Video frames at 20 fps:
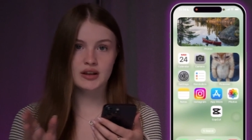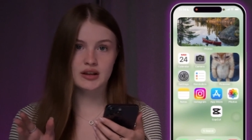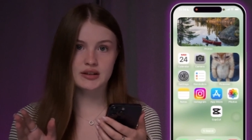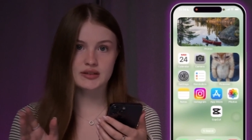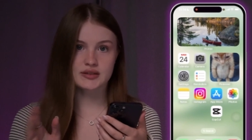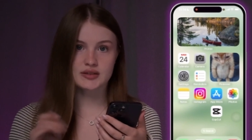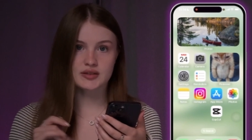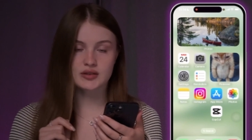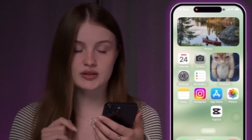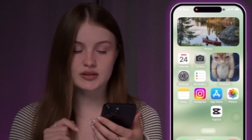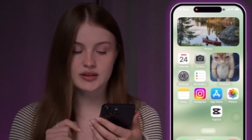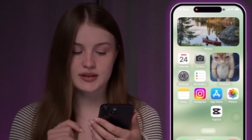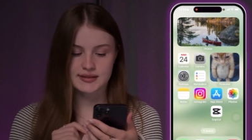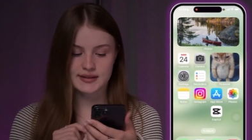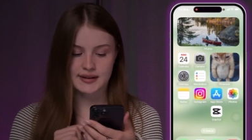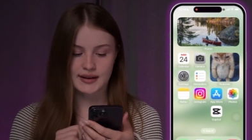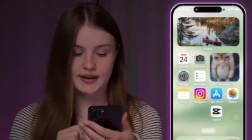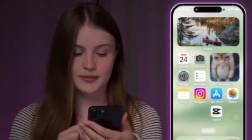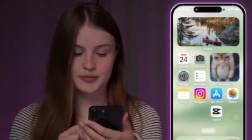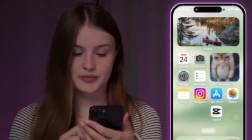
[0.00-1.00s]
It's all the
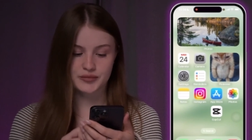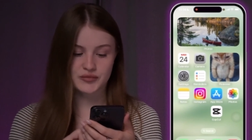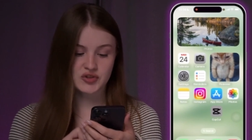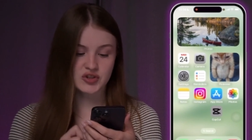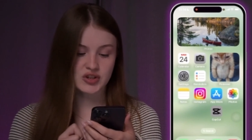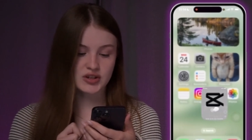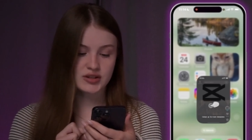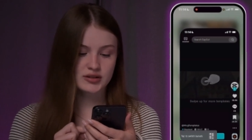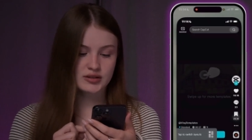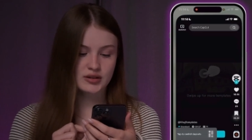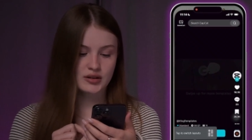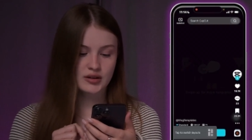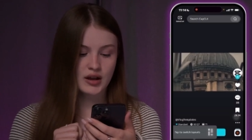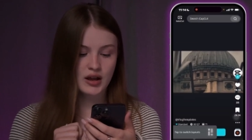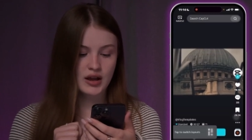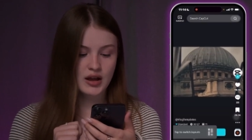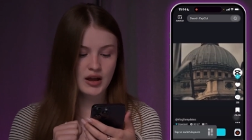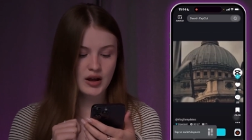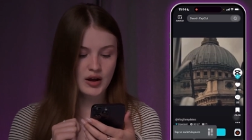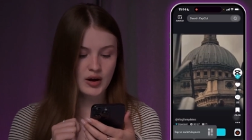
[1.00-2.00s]
same. Just
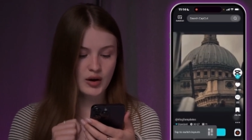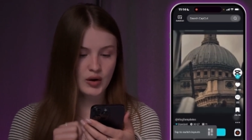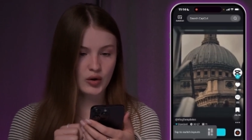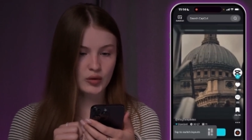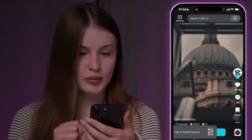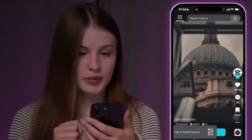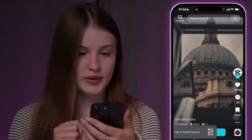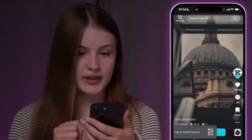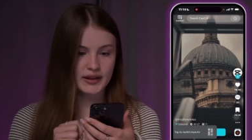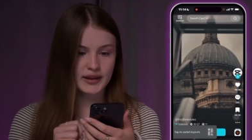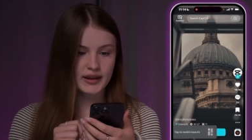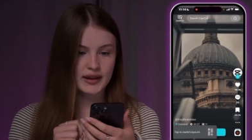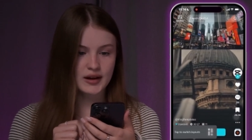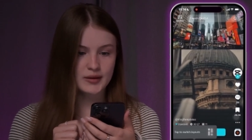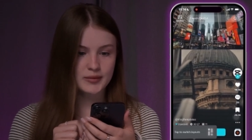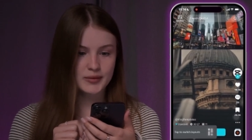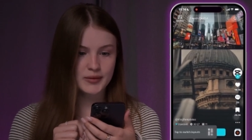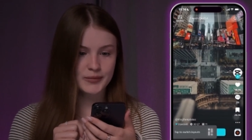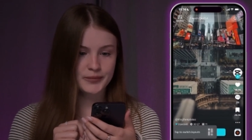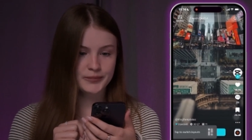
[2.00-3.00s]
open the
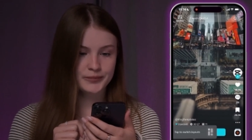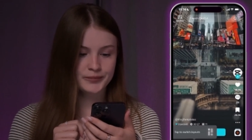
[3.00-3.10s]
app.